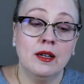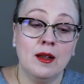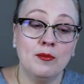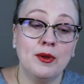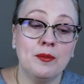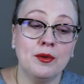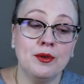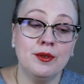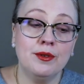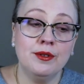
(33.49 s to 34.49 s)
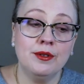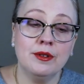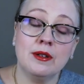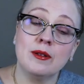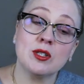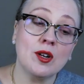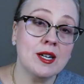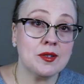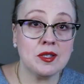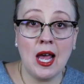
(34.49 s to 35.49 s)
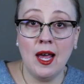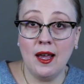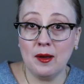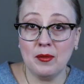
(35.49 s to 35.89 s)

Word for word: And people, I'm sorry to say,